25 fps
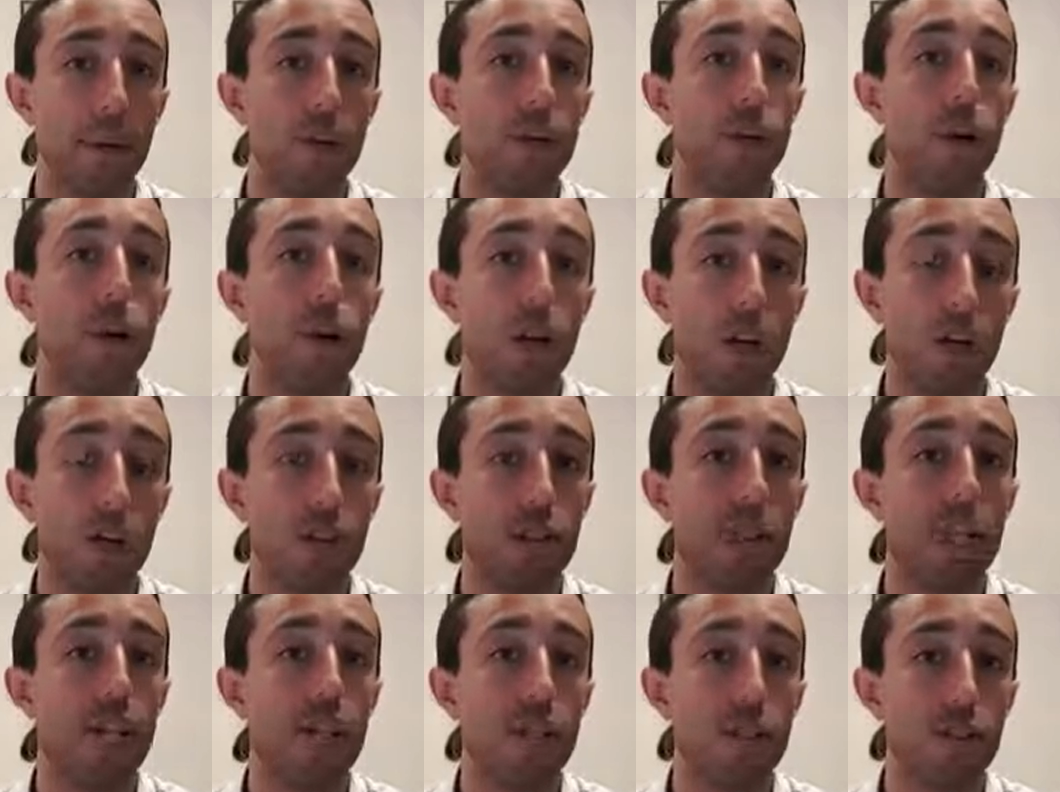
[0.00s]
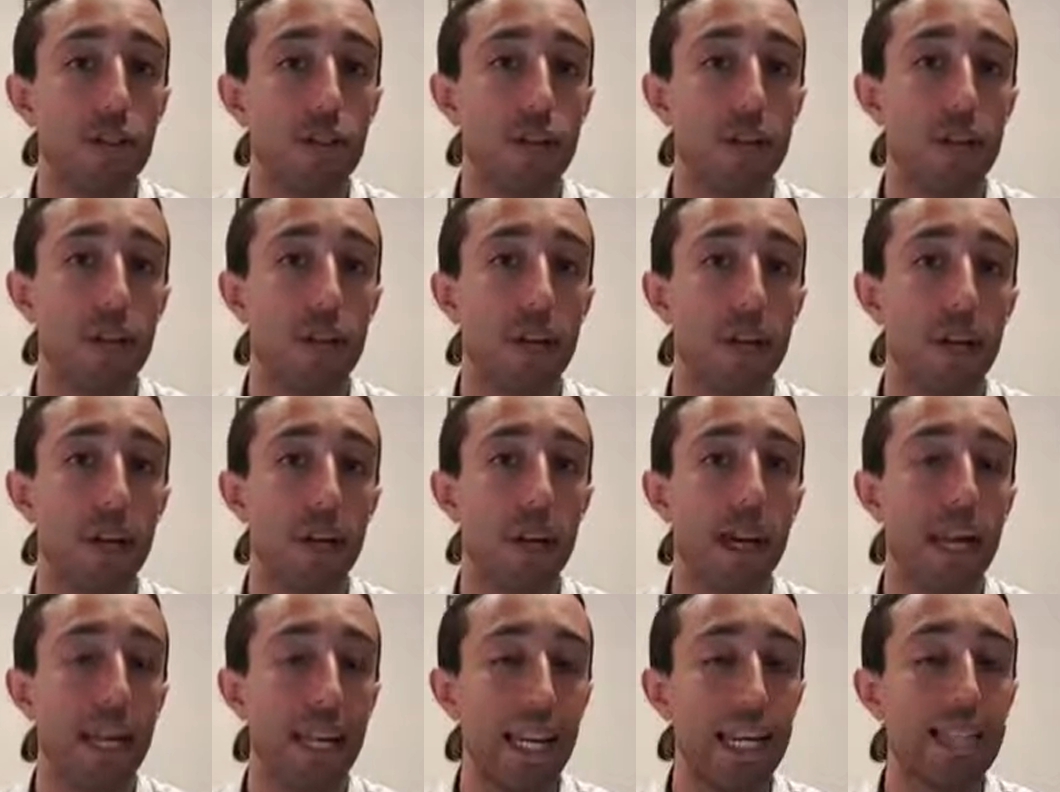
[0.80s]
not going in straight away
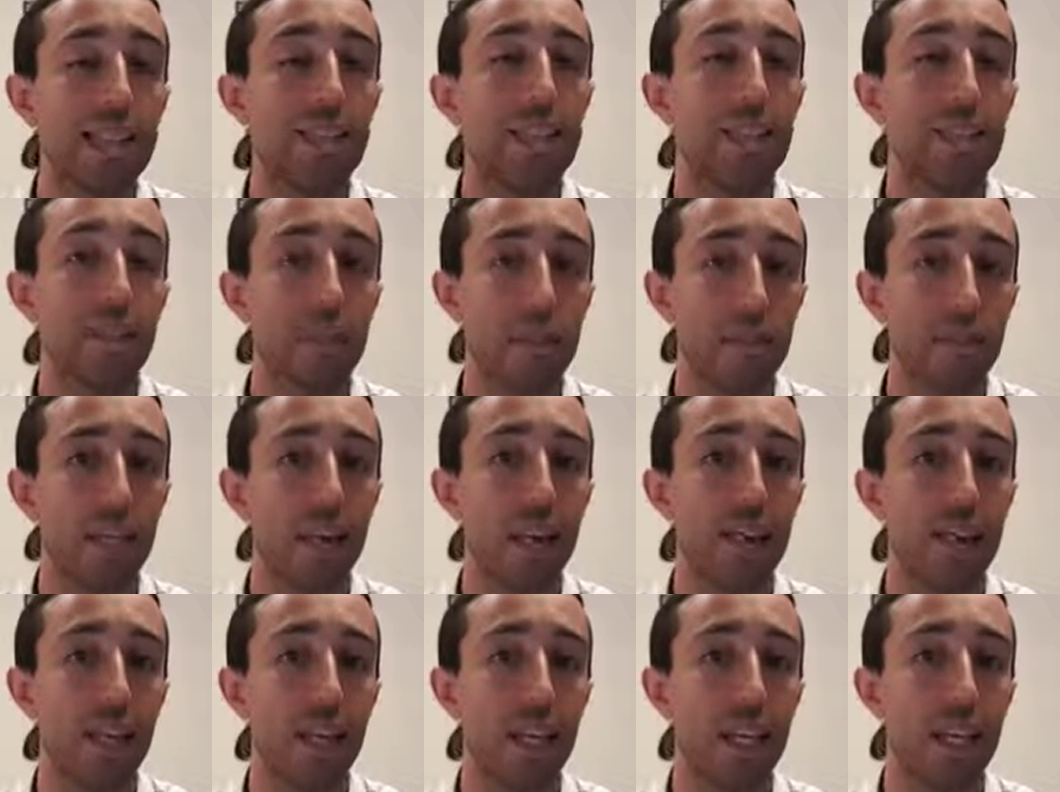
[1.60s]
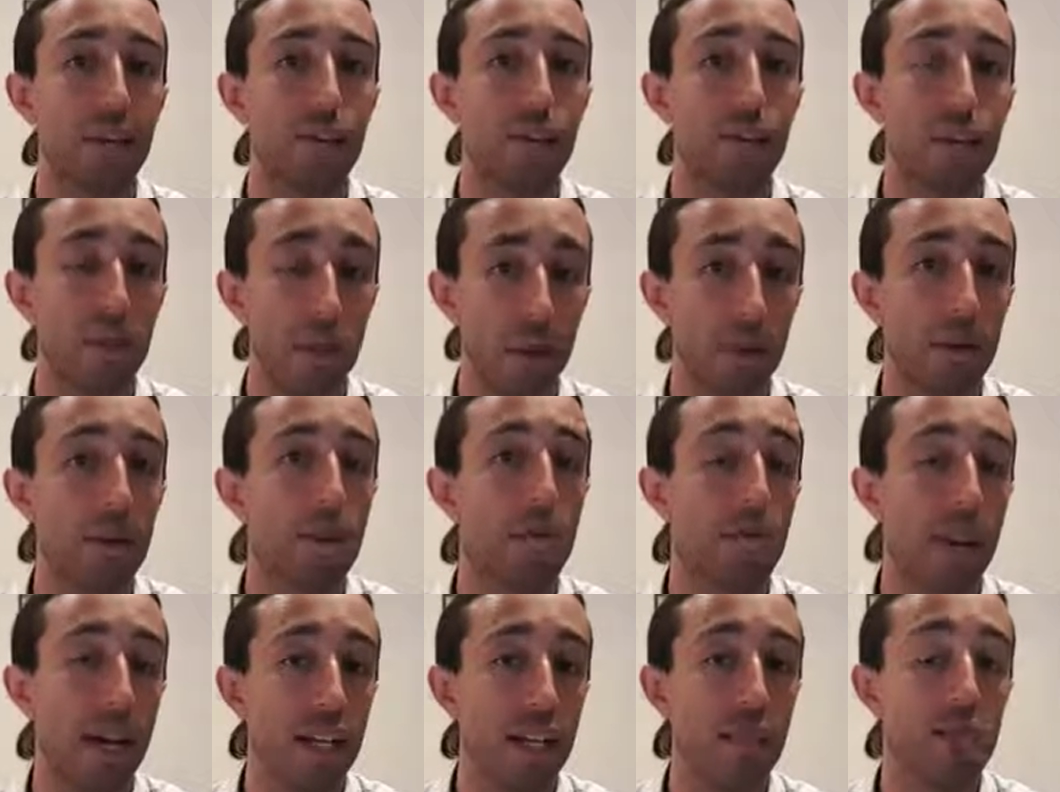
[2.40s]
and listening to the advice they give, which I would
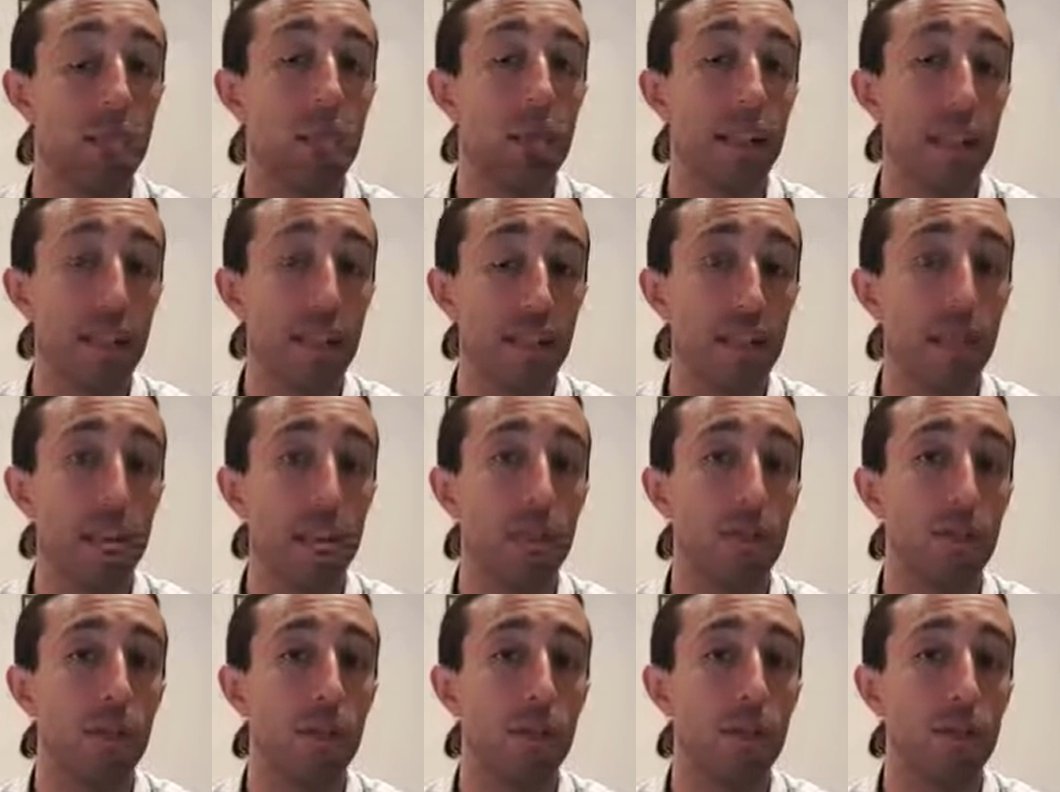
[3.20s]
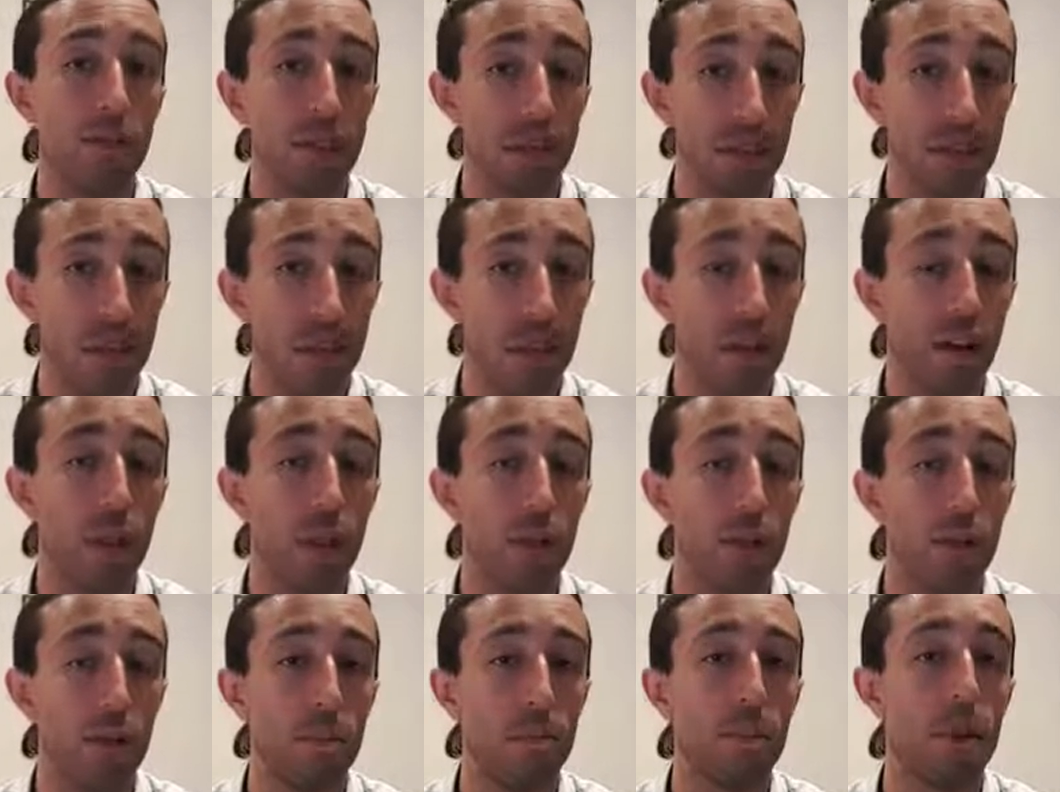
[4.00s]
imagine would be the same of staying at
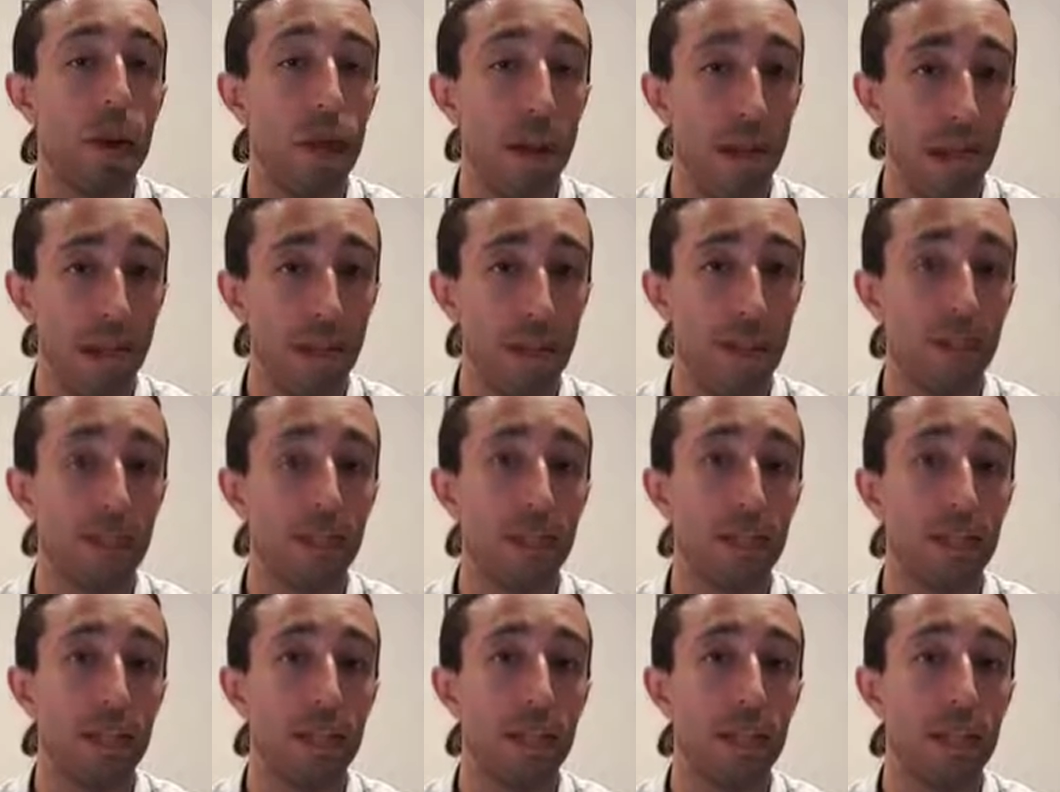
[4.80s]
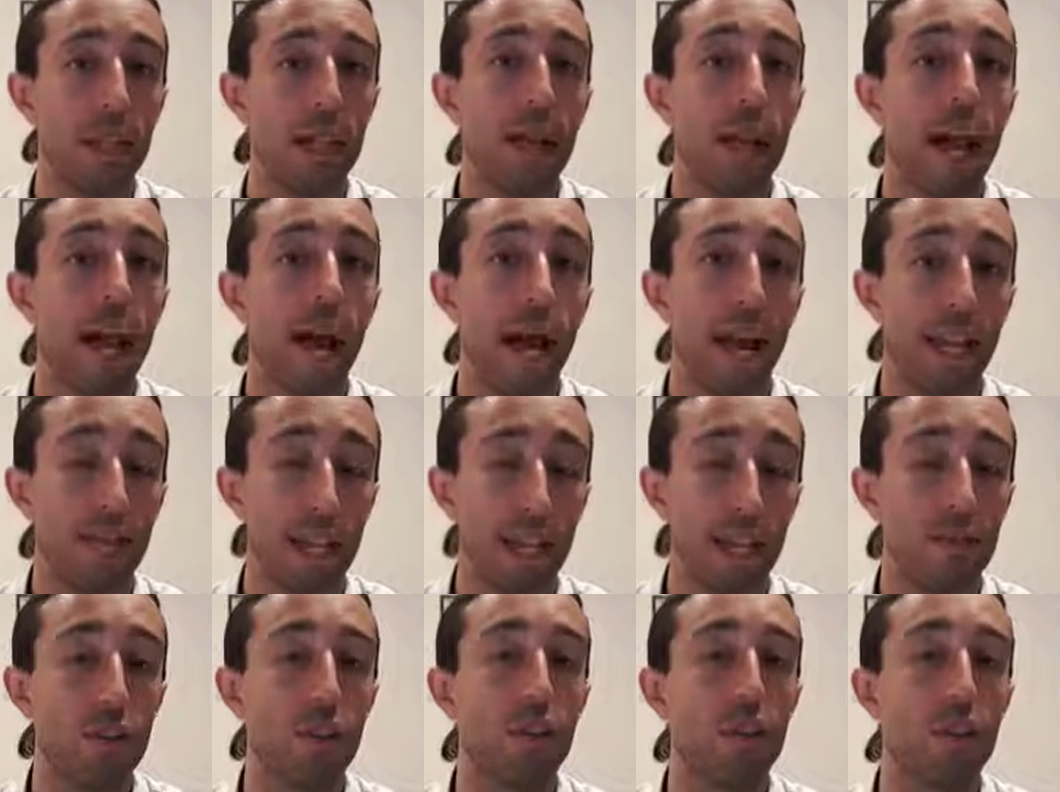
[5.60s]
home initially and
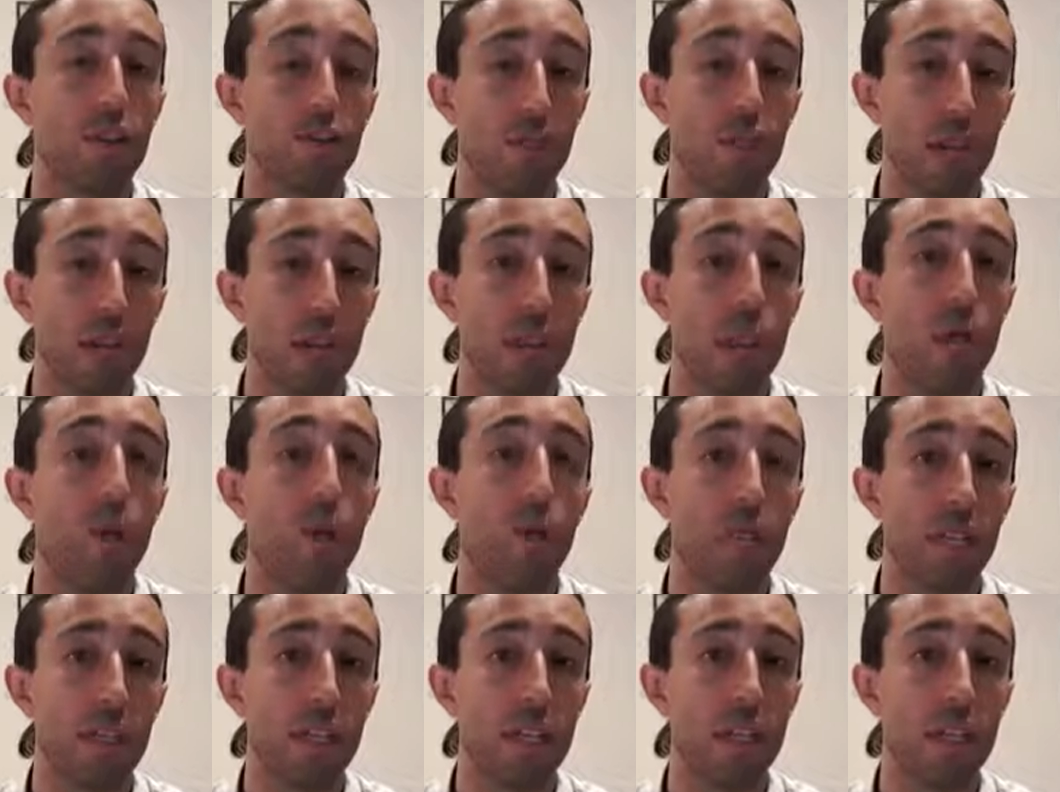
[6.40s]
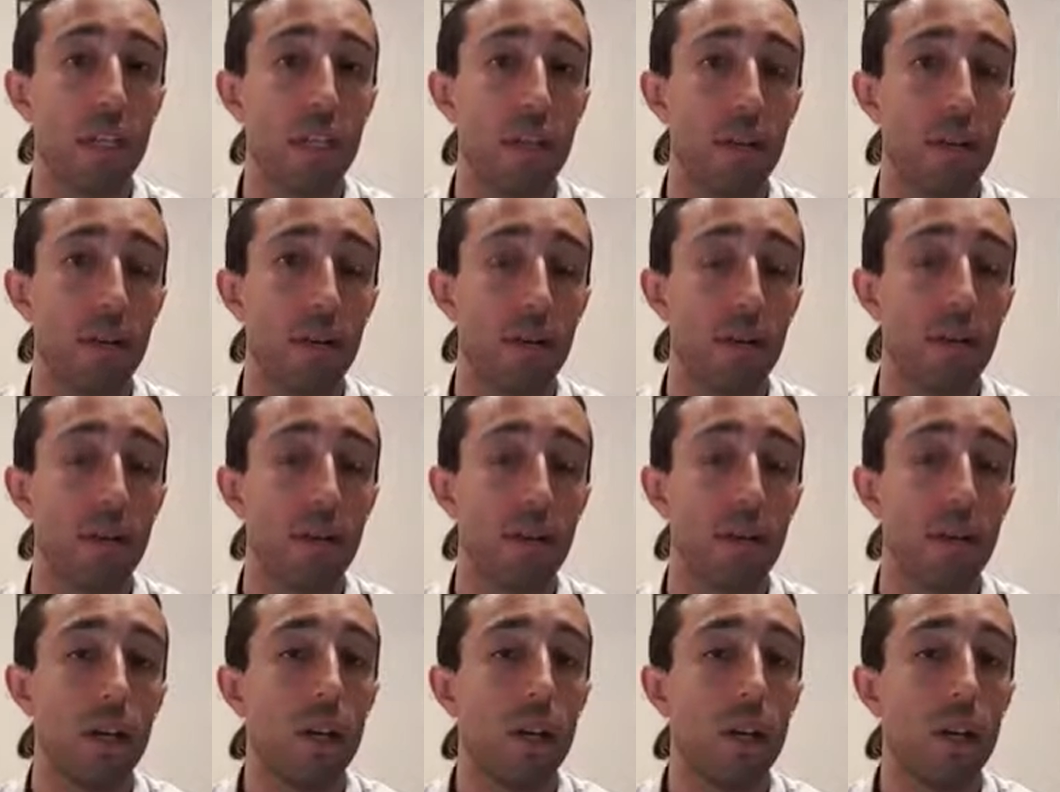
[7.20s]
giving yourself that quarantining period,